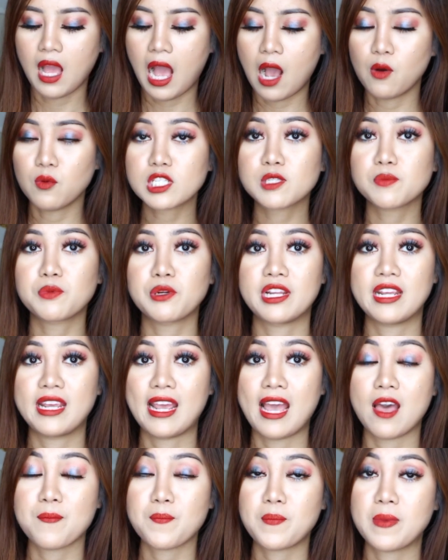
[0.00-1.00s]
I was pretty
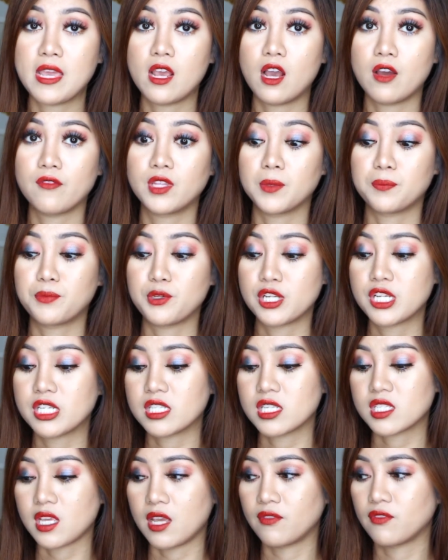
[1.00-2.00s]
happy of the
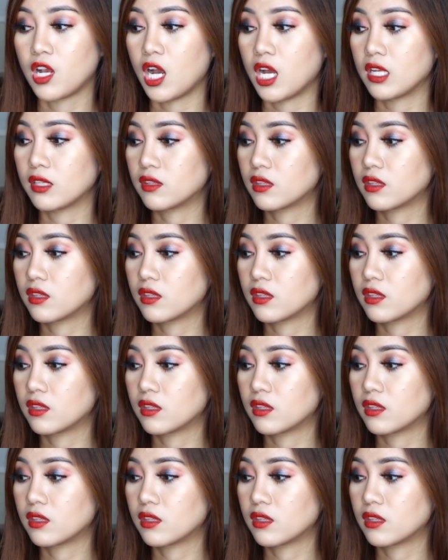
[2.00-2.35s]
purchases I've